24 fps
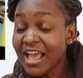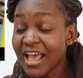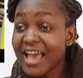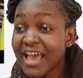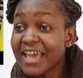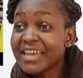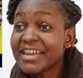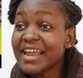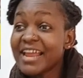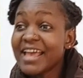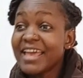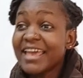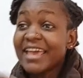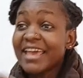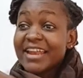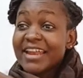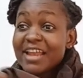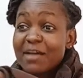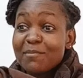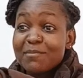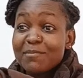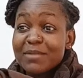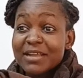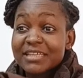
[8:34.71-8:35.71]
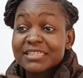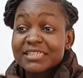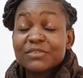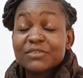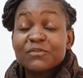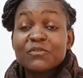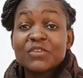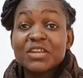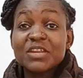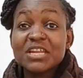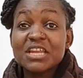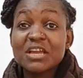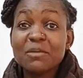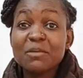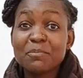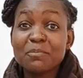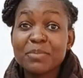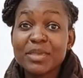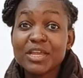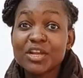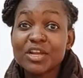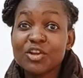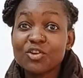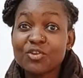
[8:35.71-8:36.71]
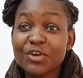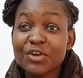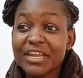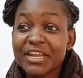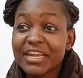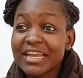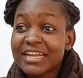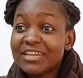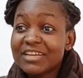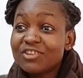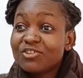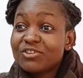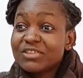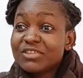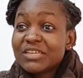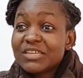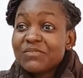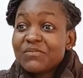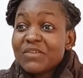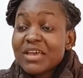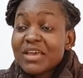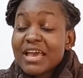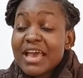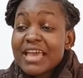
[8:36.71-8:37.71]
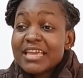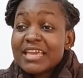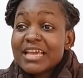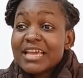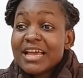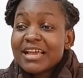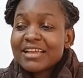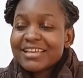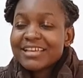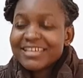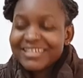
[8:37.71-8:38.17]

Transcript: And I had a breastfeeding pillow, and I don't even. I